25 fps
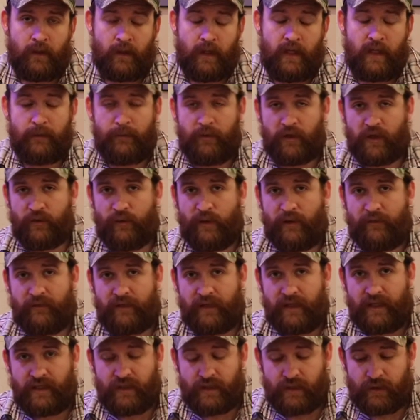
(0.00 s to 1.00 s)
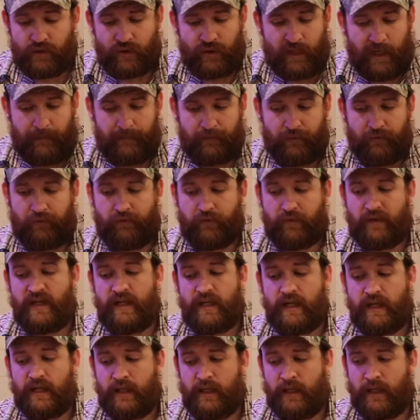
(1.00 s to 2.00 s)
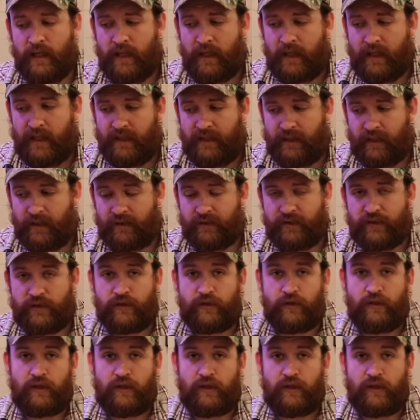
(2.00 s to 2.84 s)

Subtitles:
In the book of Revelation chapter 3, he tells us,